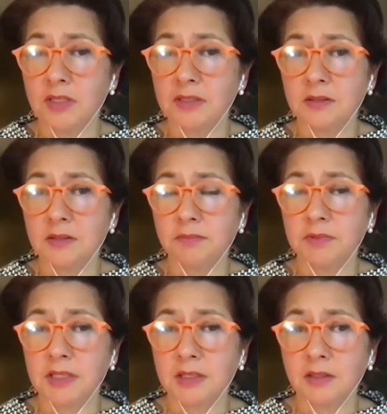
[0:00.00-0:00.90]
to
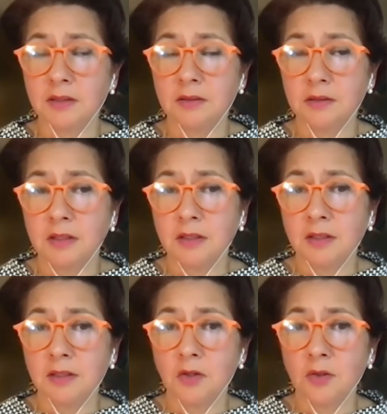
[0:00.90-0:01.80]
take a
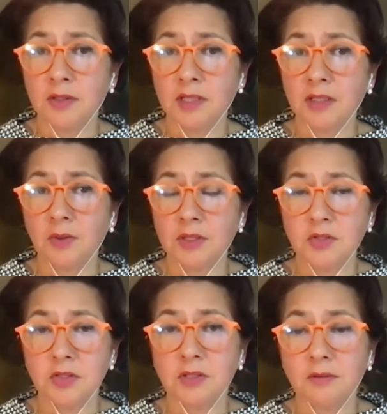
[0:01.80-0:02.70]
go at that question?